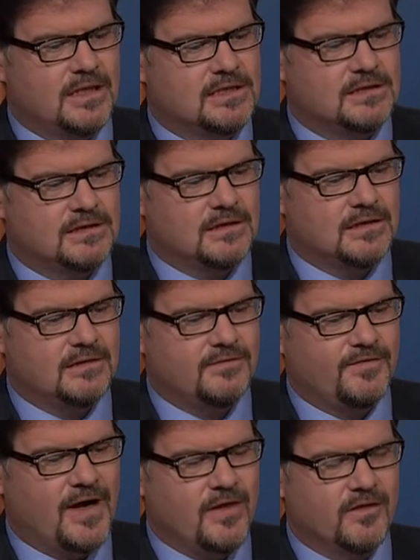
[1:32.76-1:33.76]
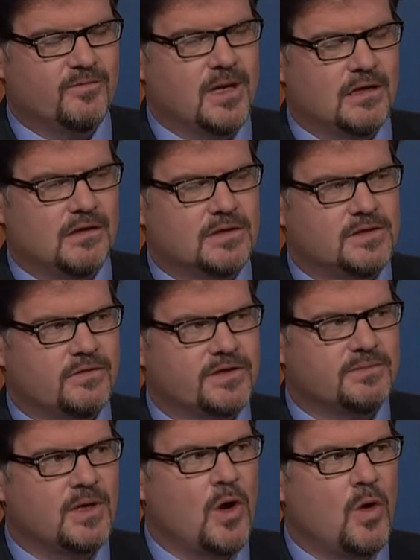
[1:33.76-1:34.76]
as the father of modern
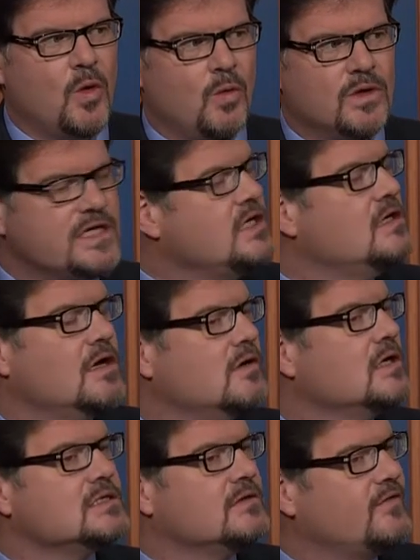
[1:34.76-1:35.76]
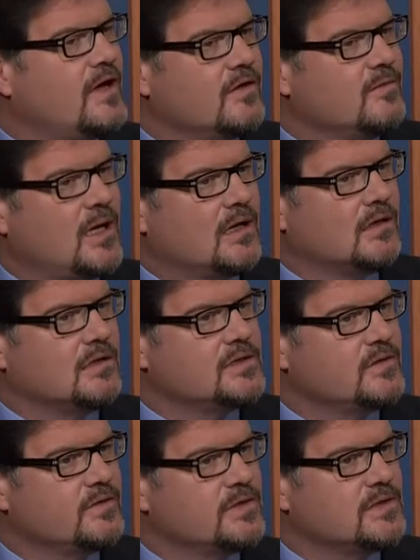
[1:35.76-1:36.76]
conservatism. Was he known as the father of modern
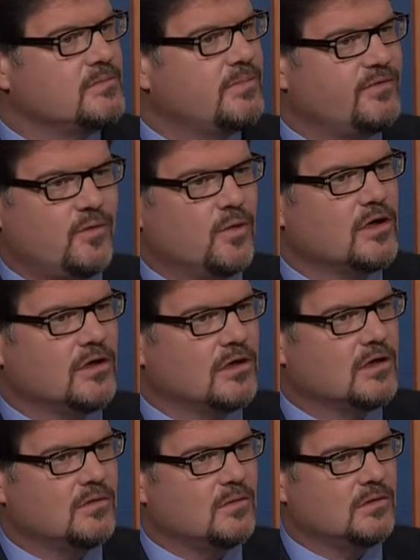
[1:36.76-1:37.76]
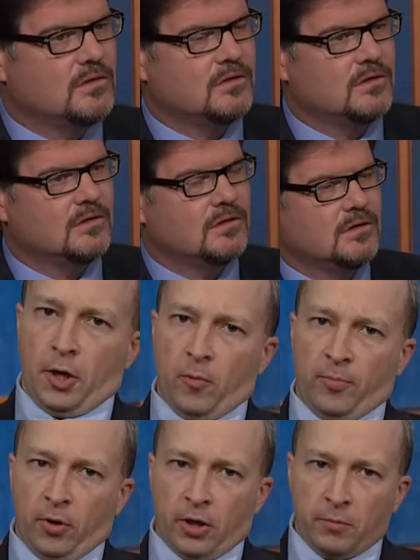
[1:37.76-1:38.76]
conservatism before Kirk? Well, you know,
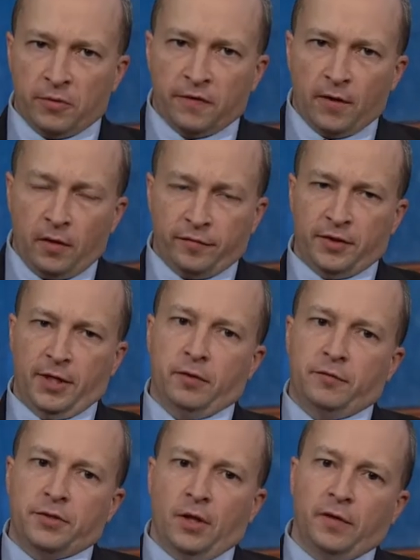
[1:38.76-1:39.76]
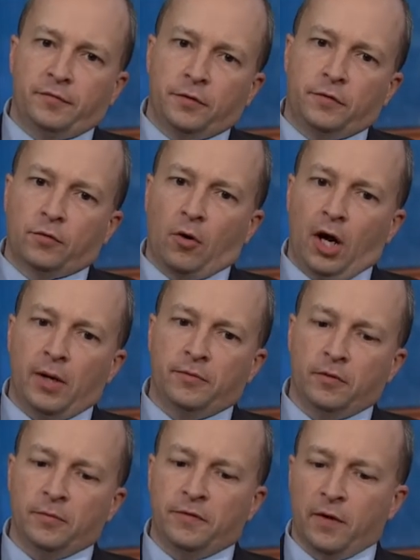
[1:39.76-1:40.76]
Burke himself at the end of his life describes
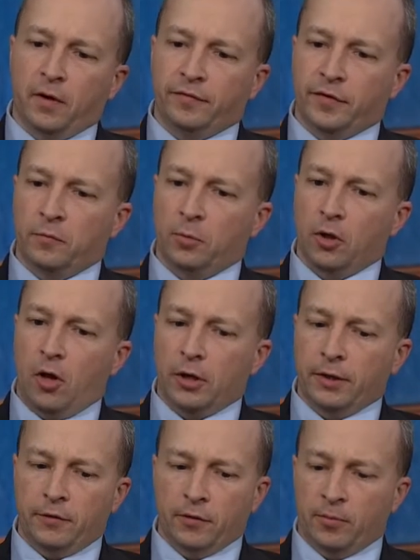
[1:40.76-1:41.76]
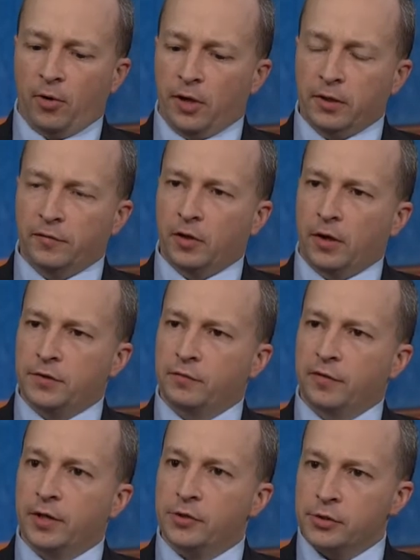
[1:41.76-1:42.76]
himself as belonging to the party of
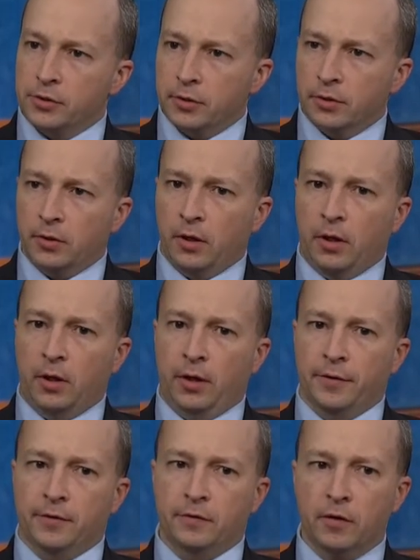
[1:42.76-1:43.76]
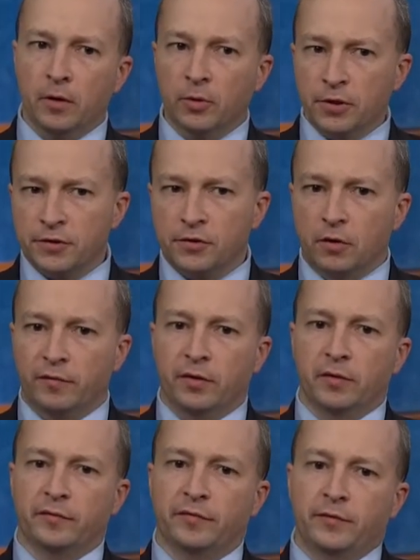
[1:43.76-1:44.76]
conservation. Uh, the term
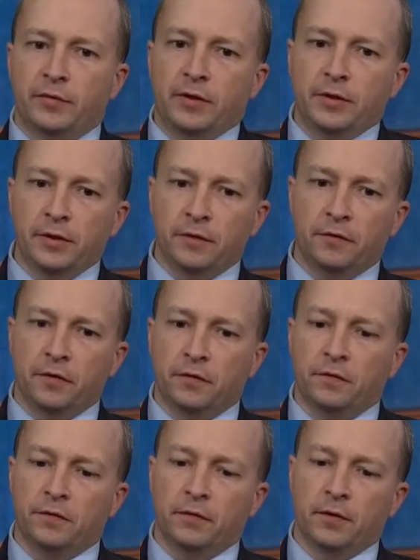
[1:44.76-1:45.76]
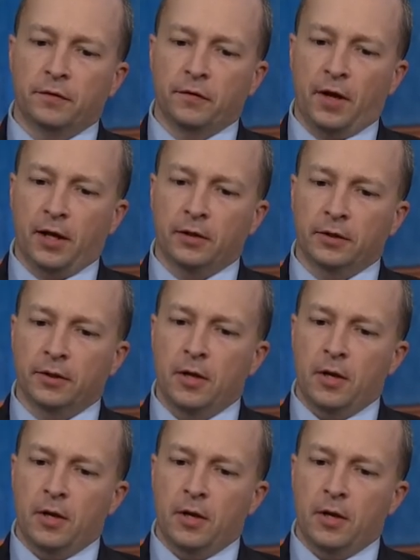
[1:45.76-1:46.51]
conservative didn't exist exactly,